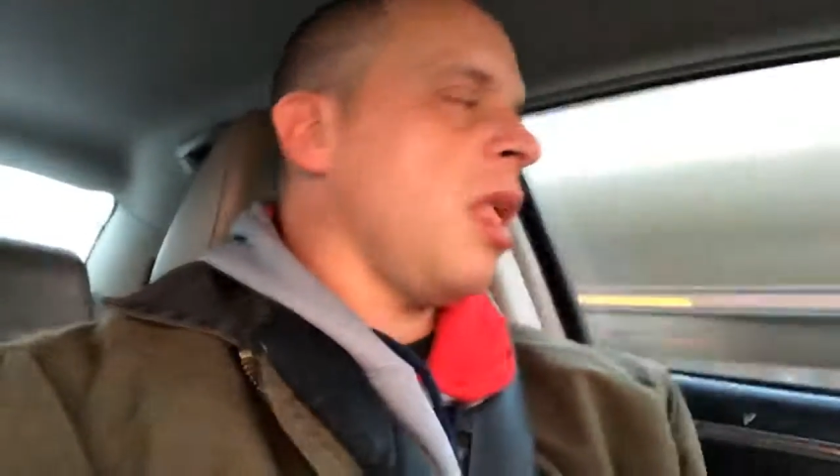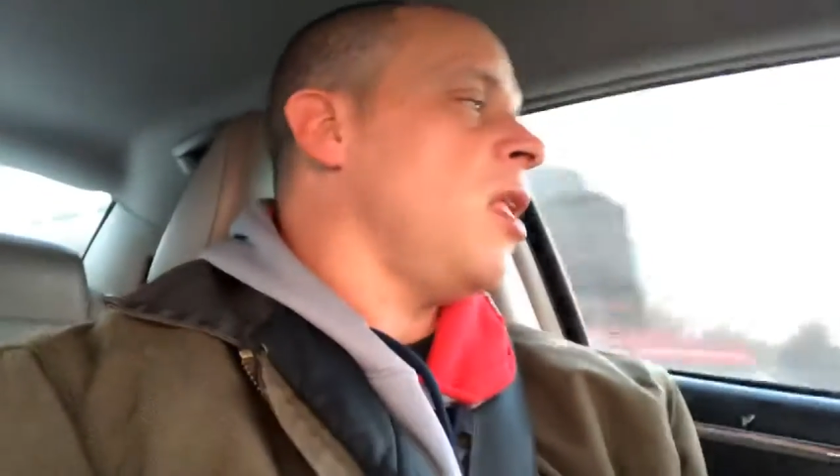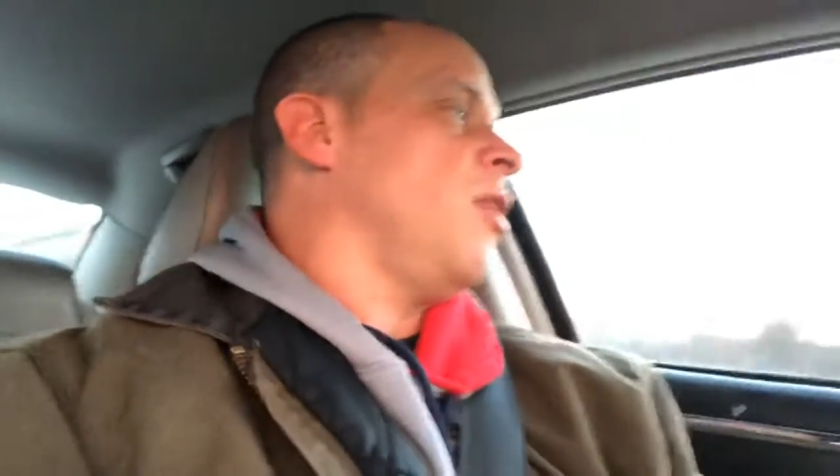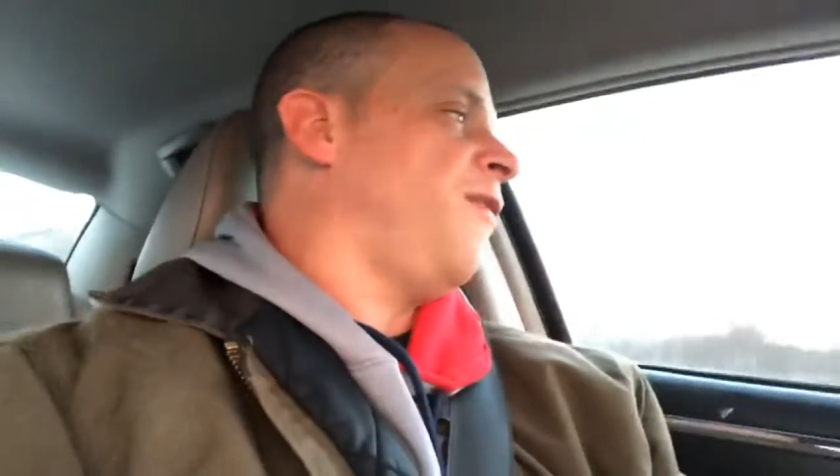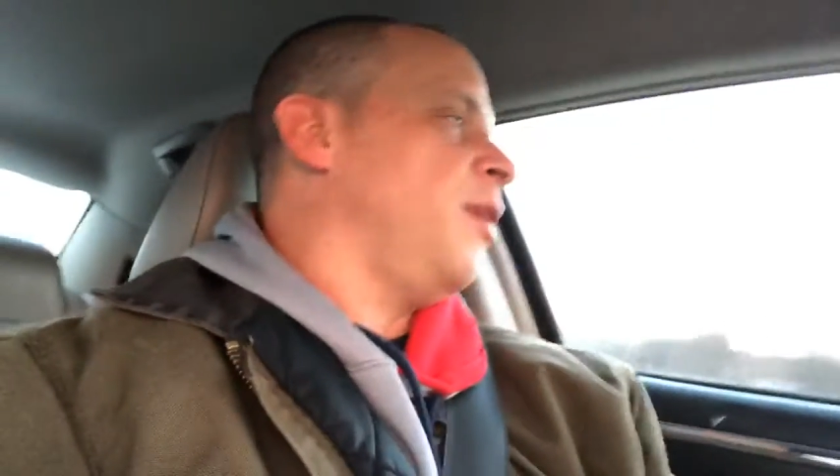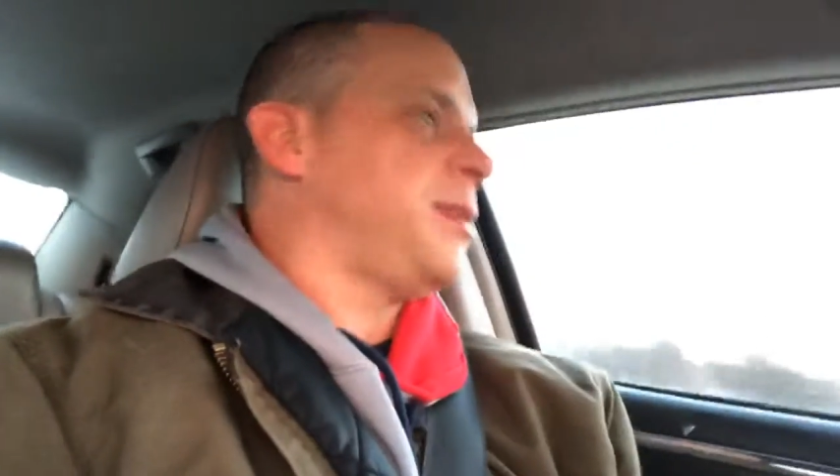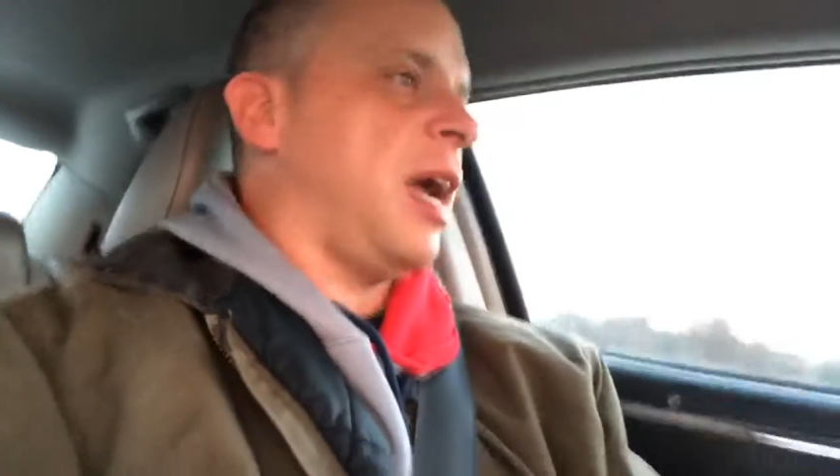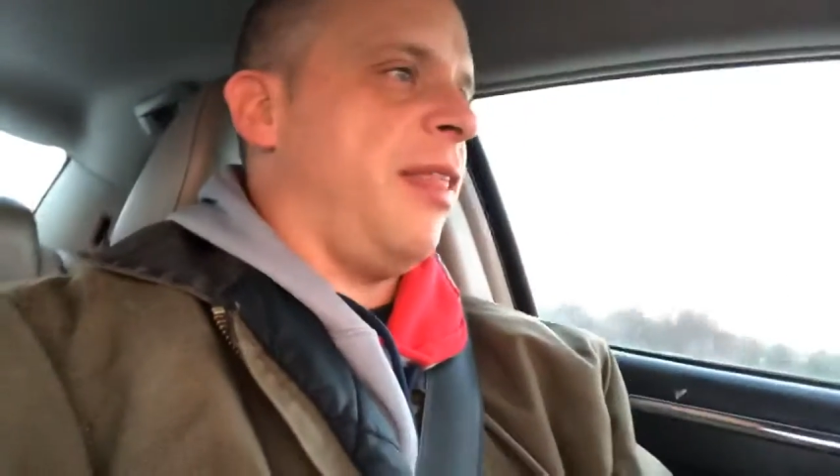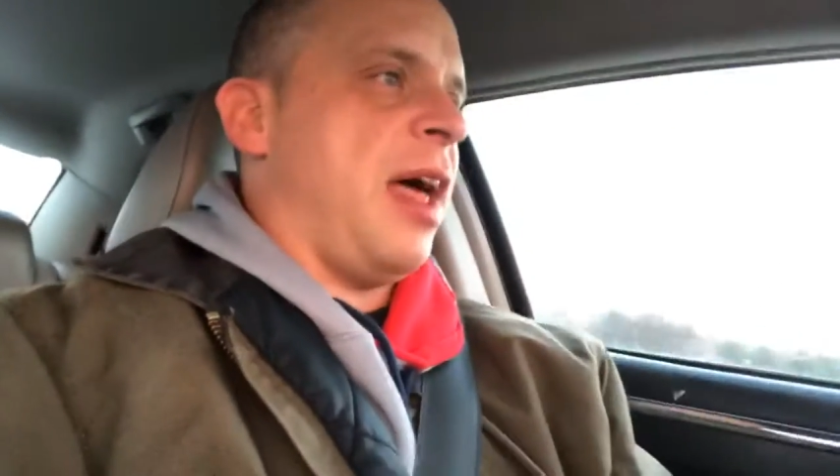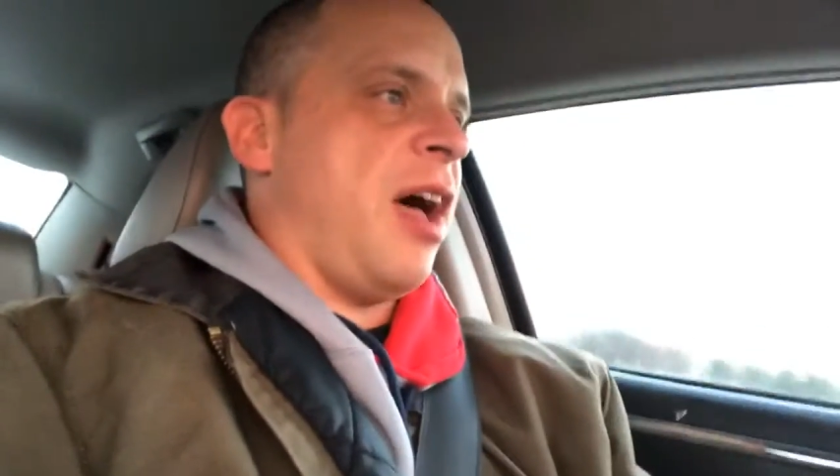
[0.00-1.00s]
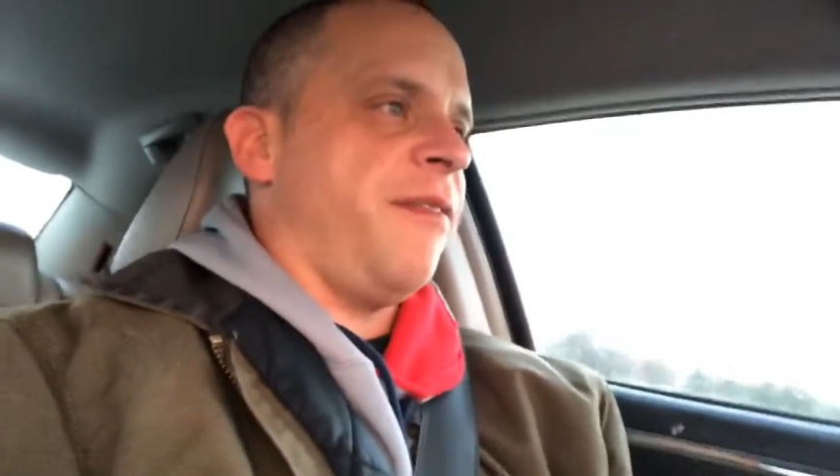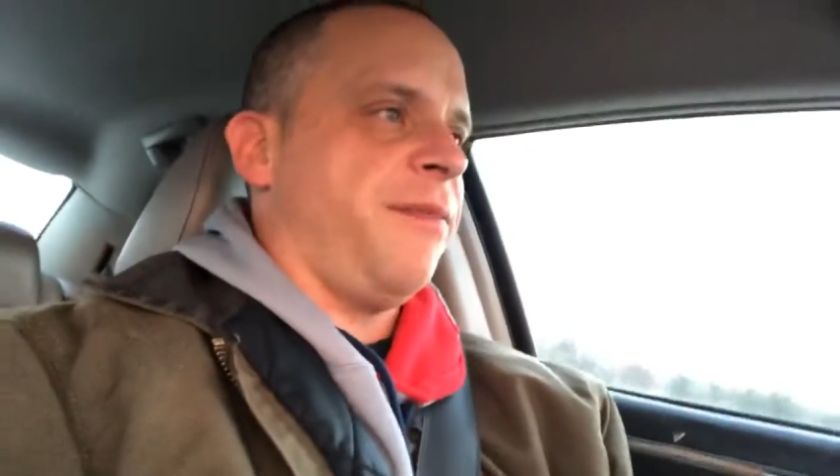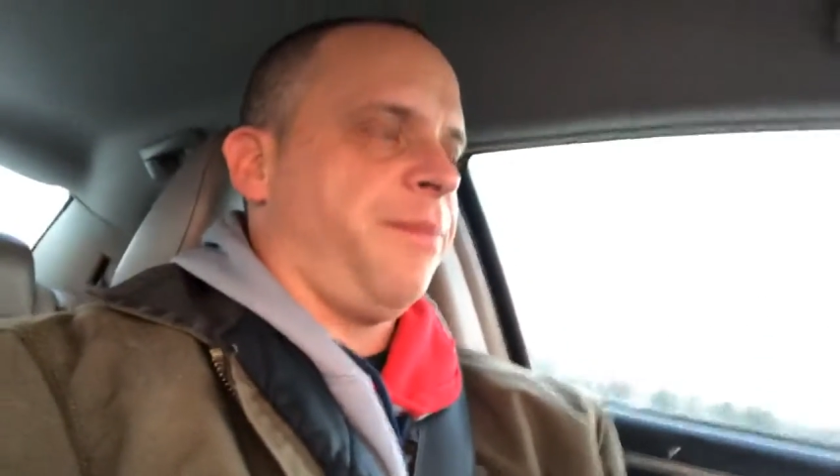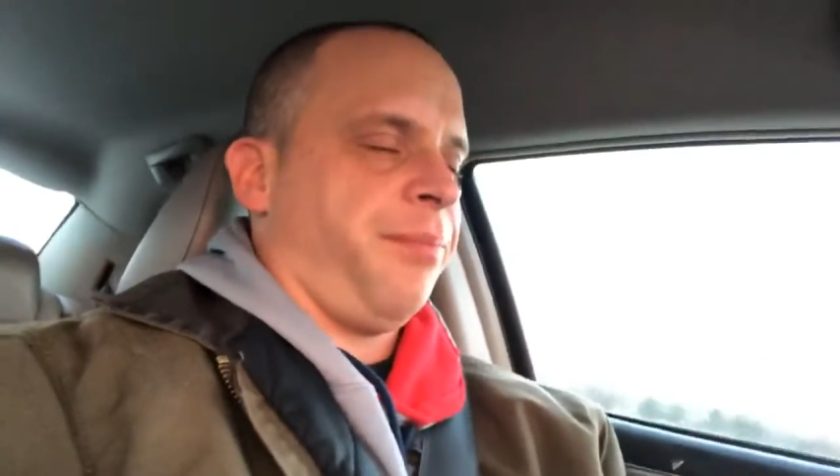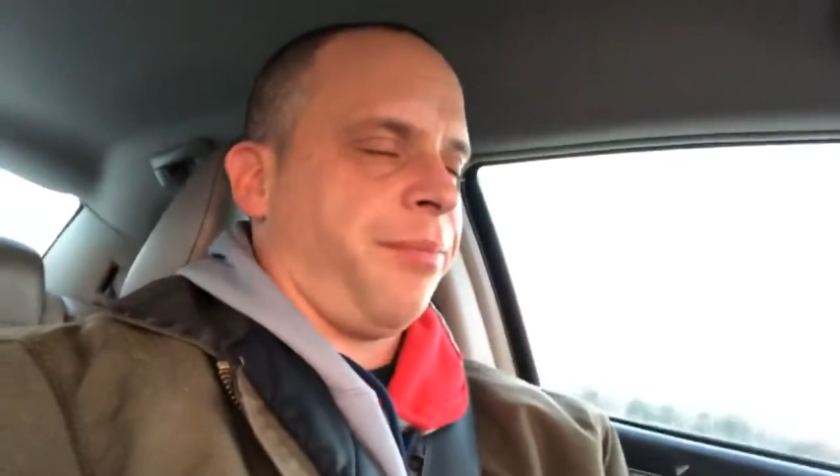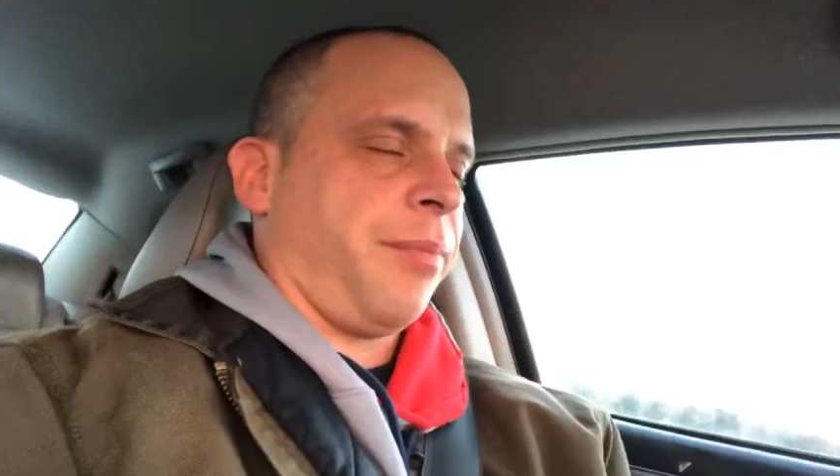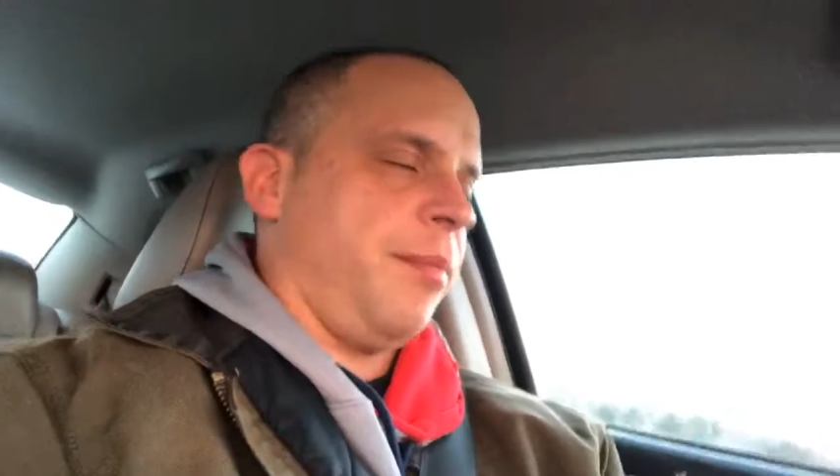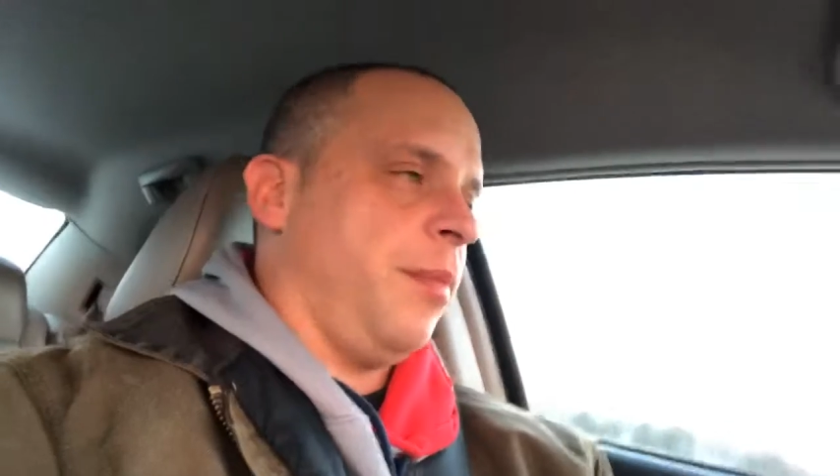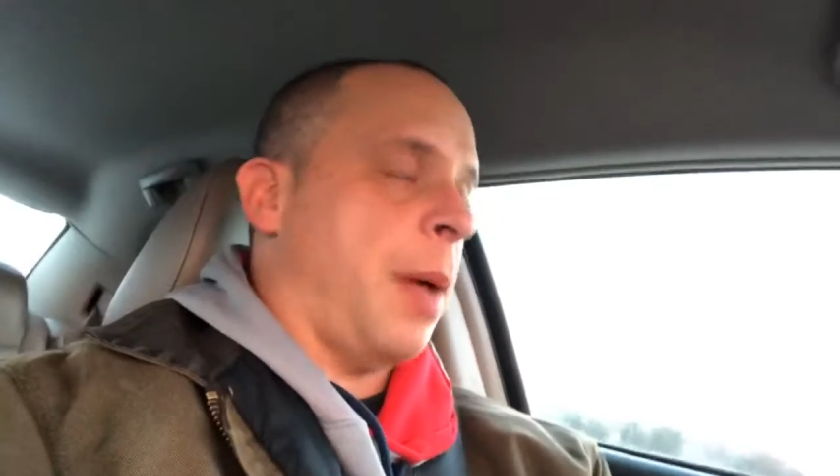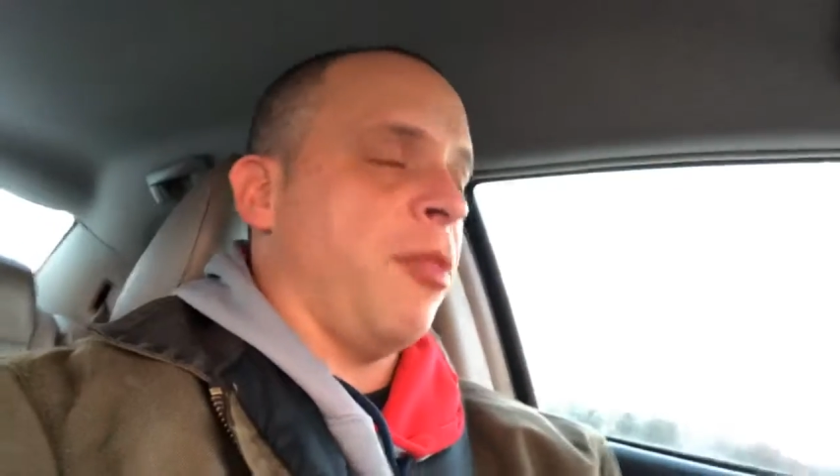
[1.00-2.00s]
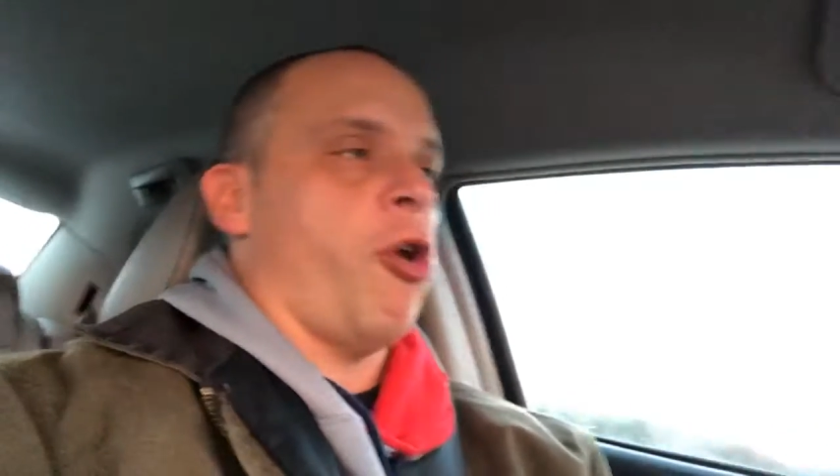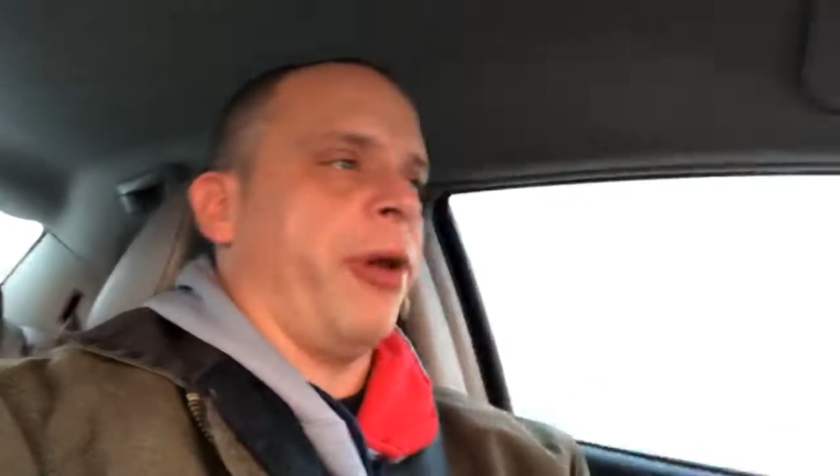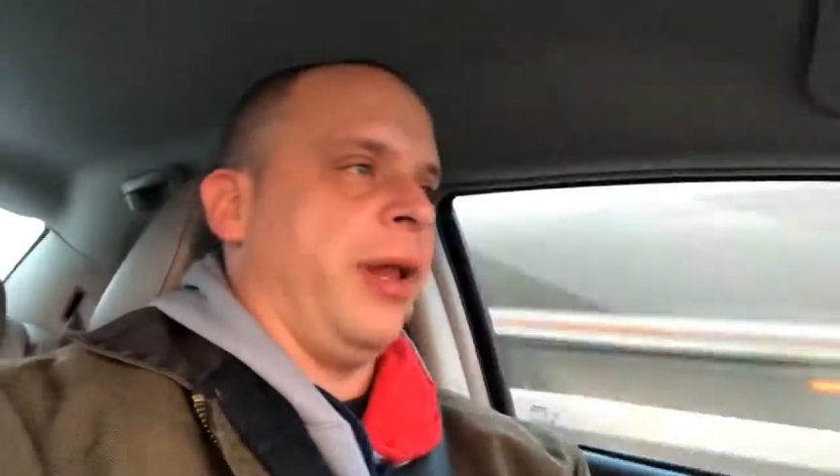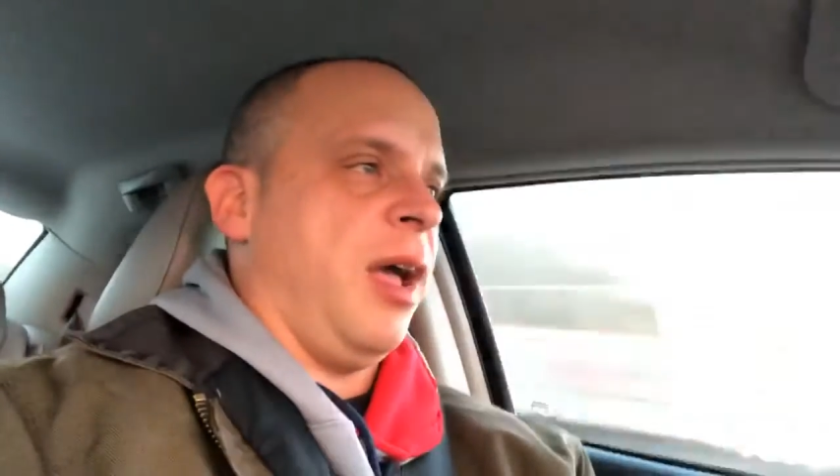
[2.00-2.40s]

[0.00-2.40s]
And on the flip side of that, I'm learning.